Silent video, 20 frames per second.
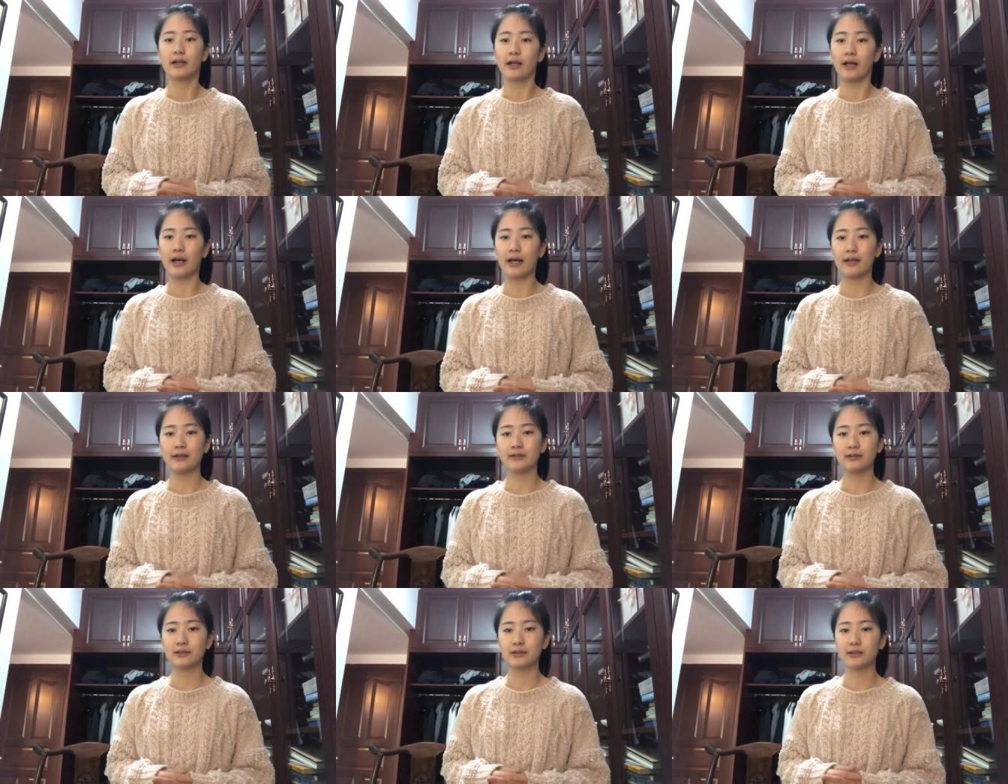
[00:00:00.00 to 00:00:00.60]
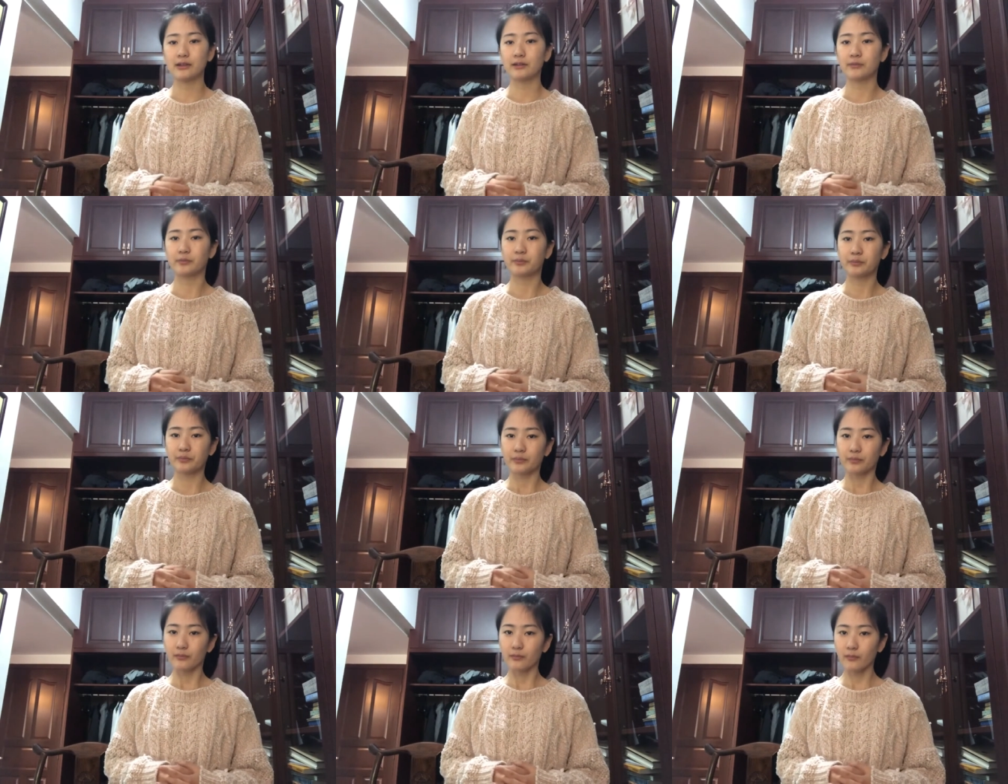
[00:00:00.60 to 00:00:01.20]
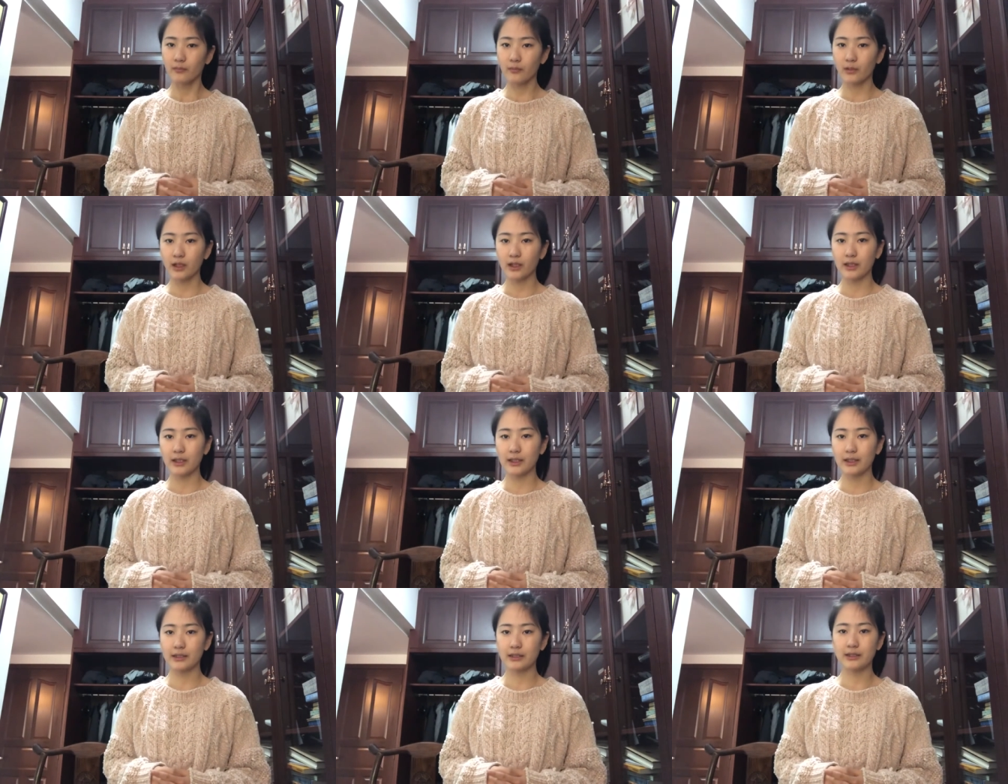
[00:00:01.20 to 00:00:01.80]
And
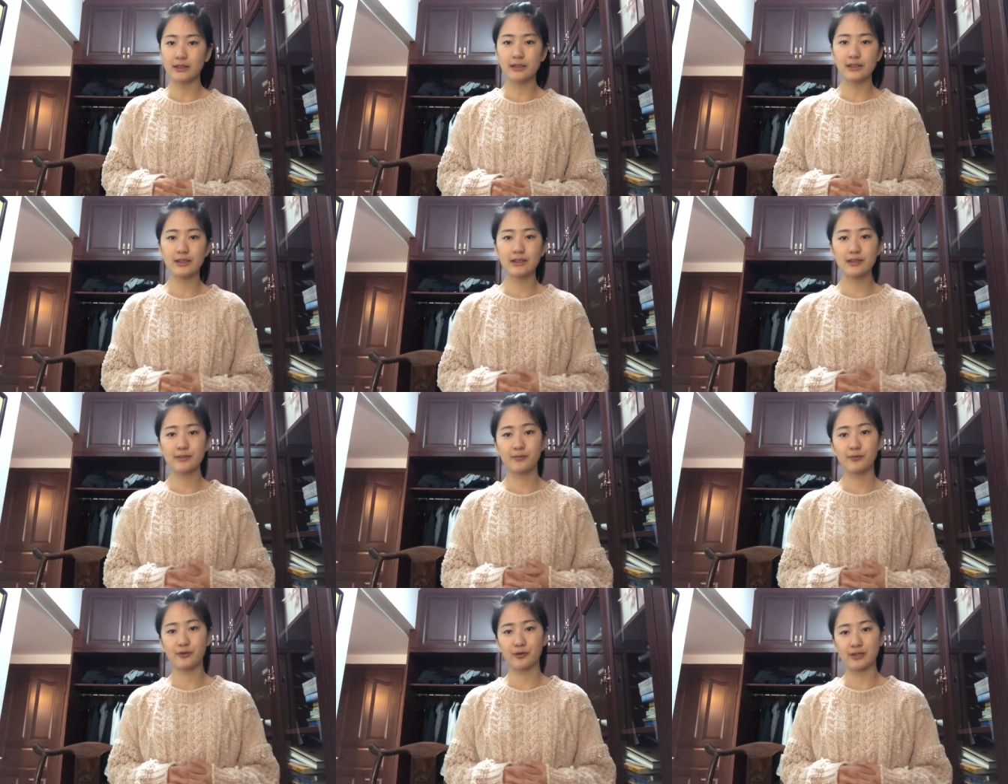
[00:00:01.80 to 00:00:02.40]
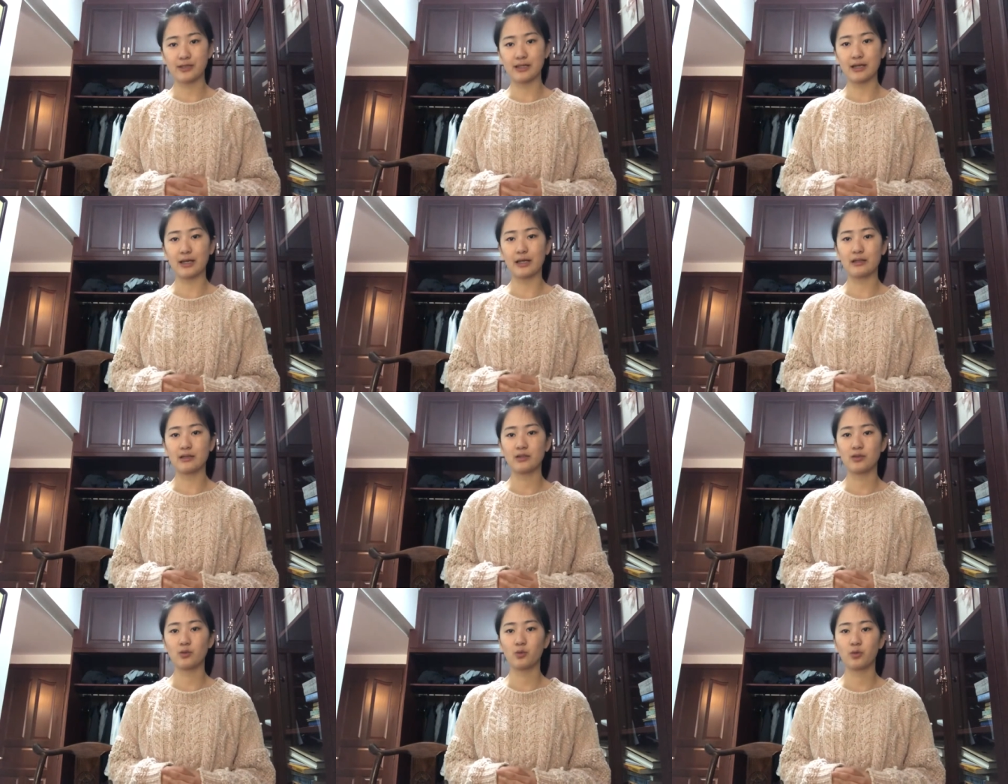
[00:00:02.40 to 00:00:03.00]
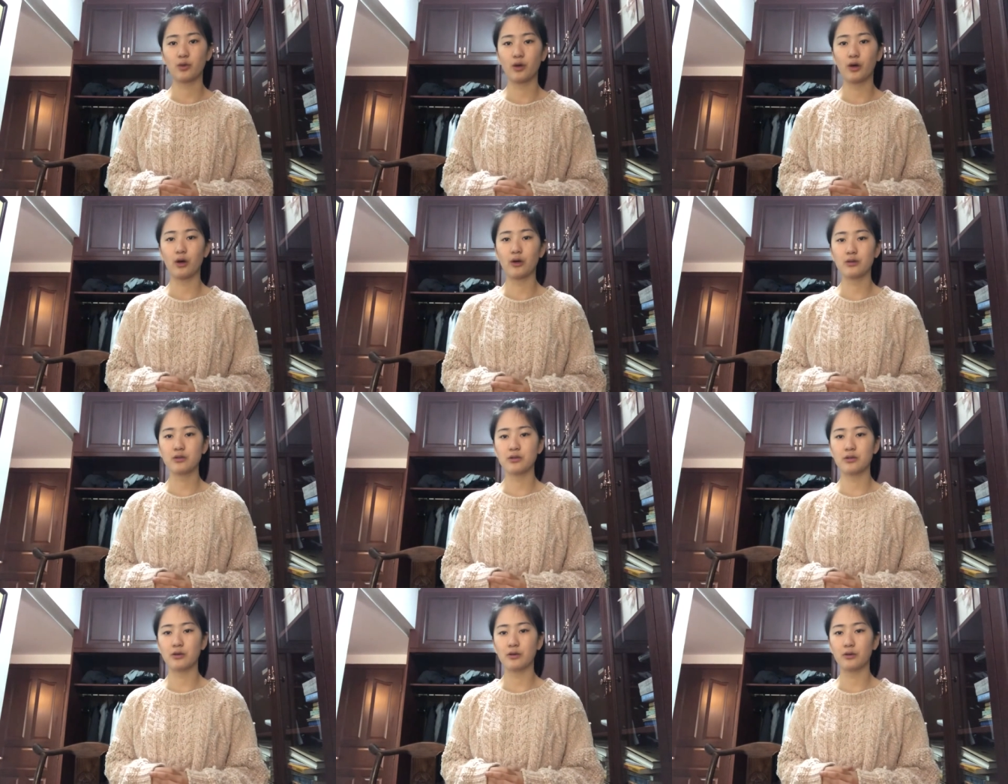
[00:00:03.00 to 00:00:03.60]
in this process, we
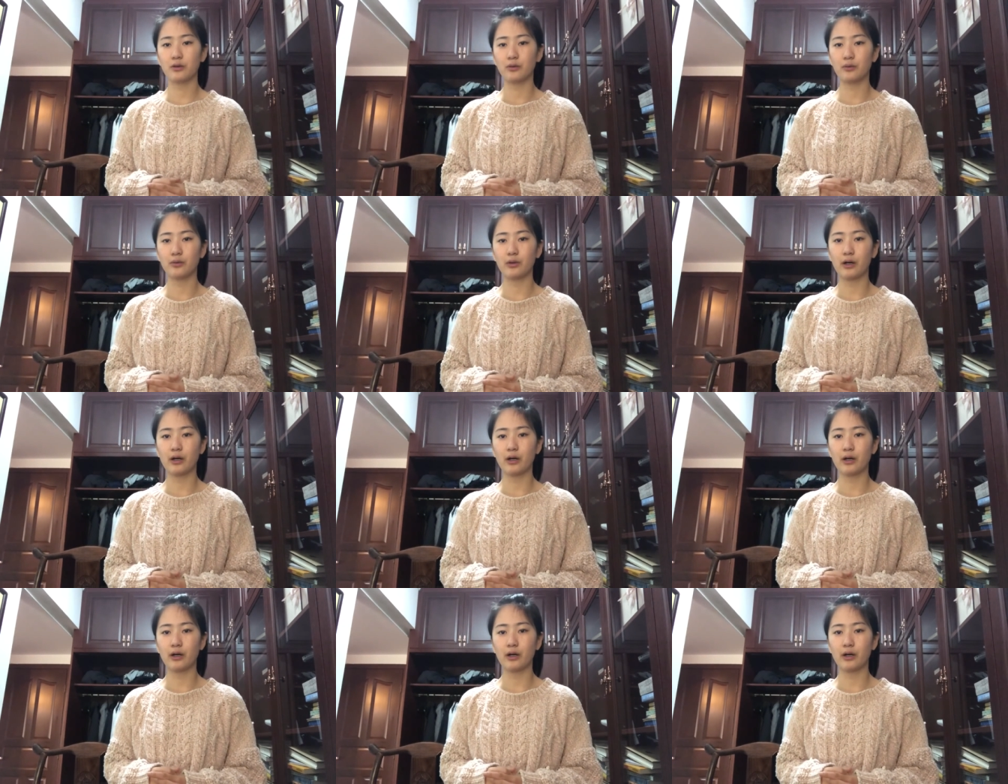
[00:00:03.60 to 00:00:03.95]
also